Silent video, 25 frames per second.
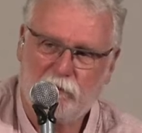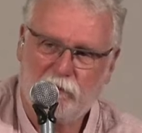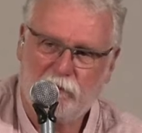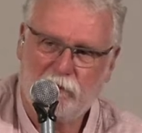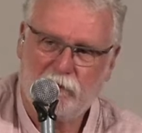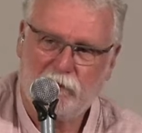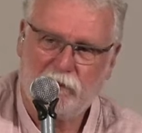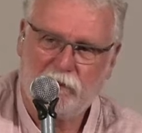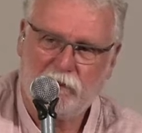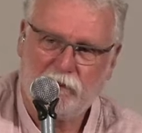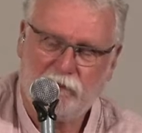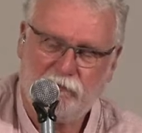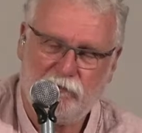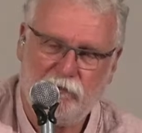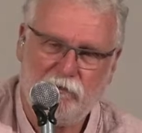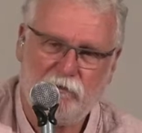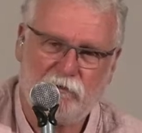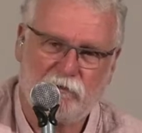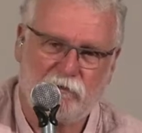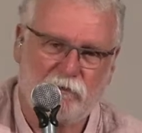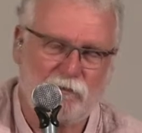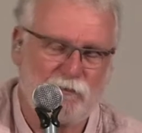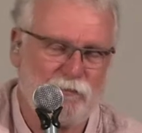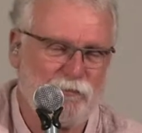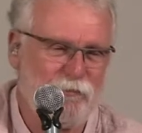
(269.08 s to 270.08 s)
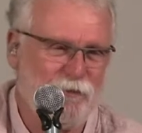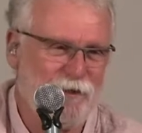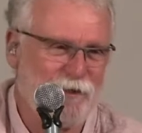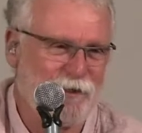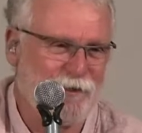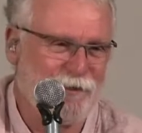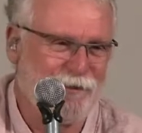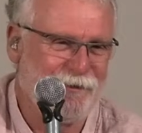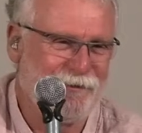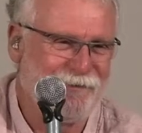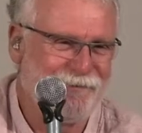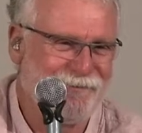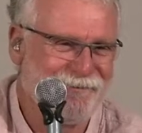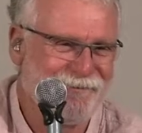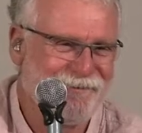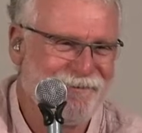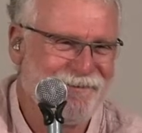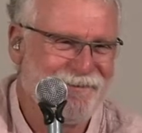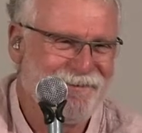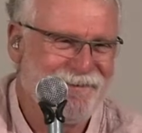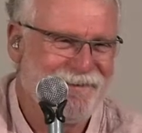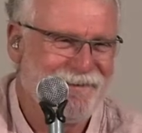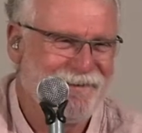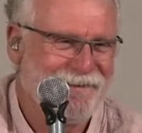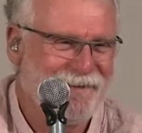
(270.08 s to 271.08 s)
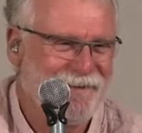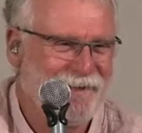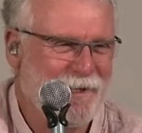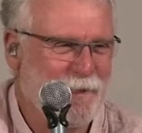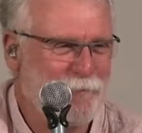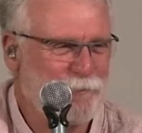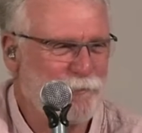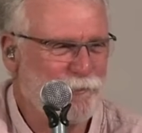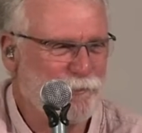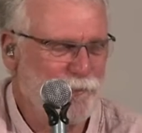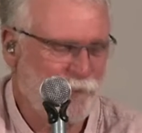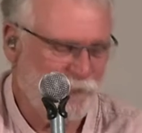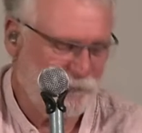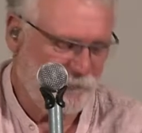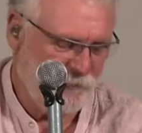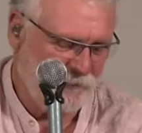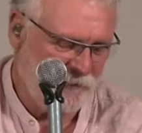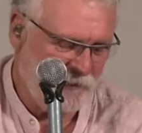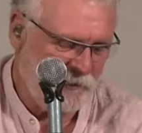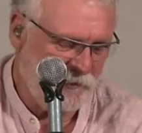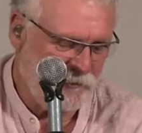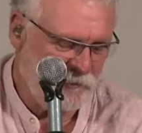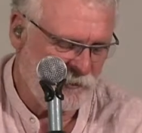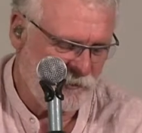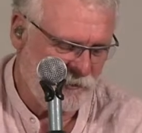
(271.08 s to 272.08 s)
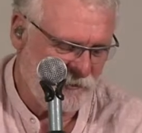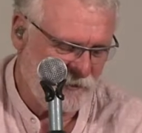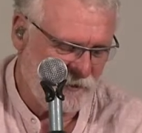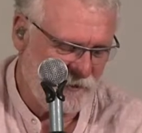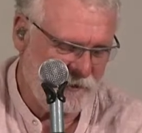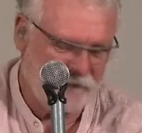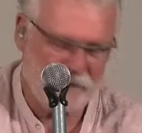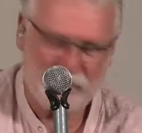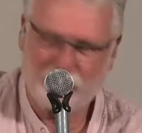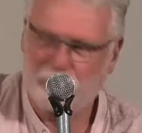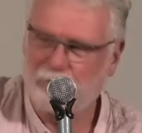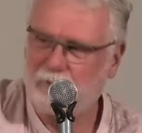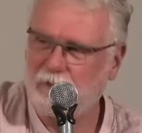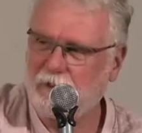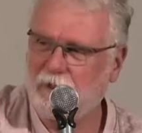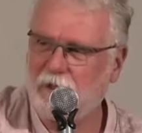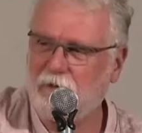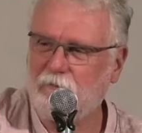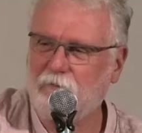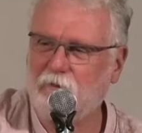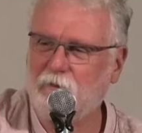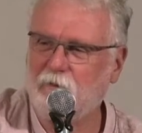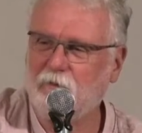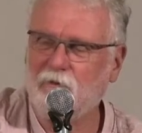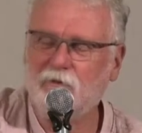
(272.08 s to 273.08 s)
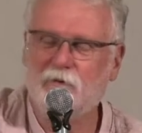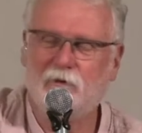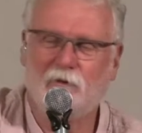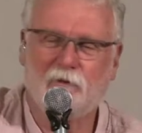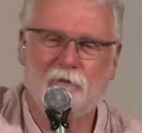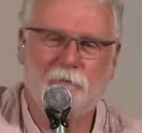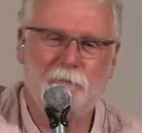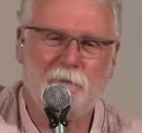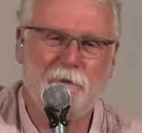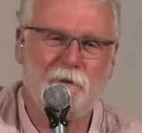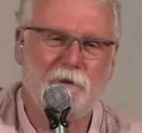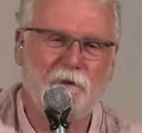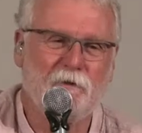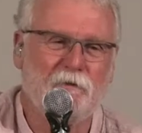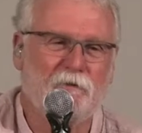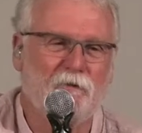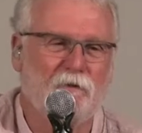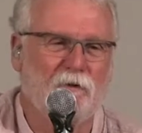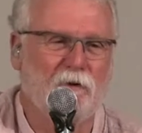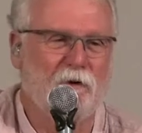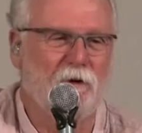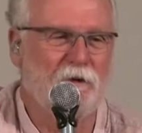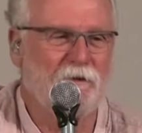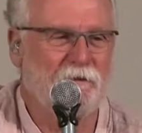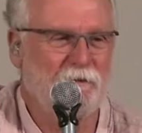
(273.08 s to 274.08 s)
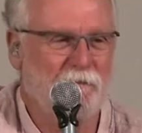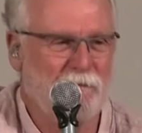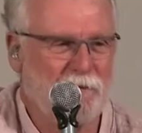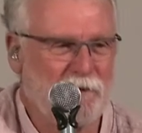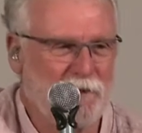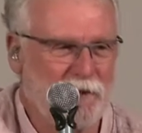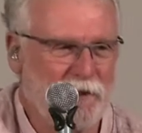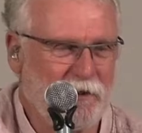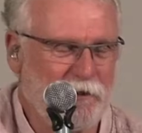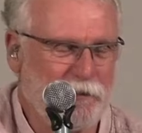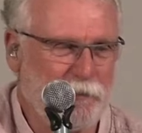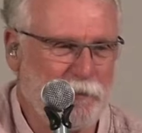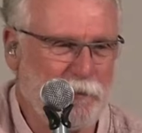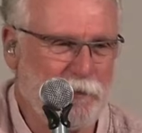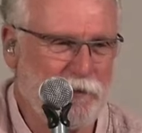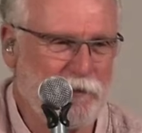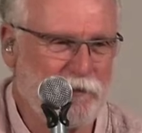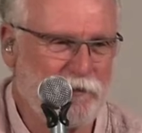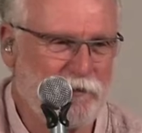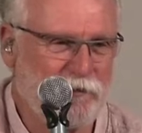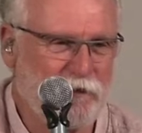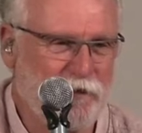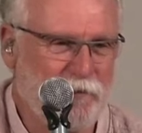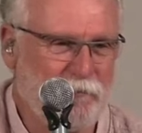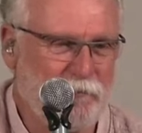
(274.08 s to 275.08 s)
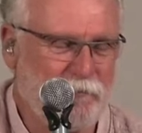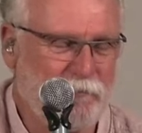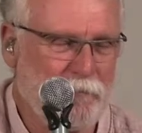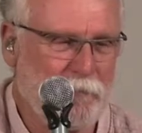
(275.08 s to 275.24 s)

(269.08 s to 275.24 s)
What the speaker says: a Jesus freak, an absolute religious zealot. I wanted everyone to experience God the way I experienced Him.